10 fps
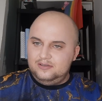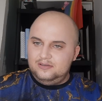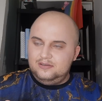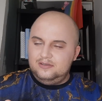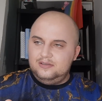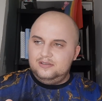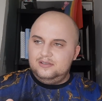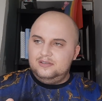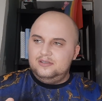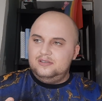
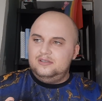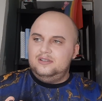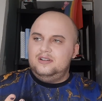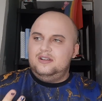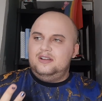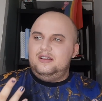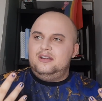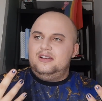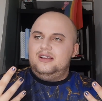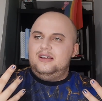
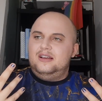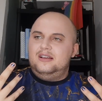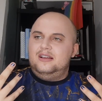Nobody speaks.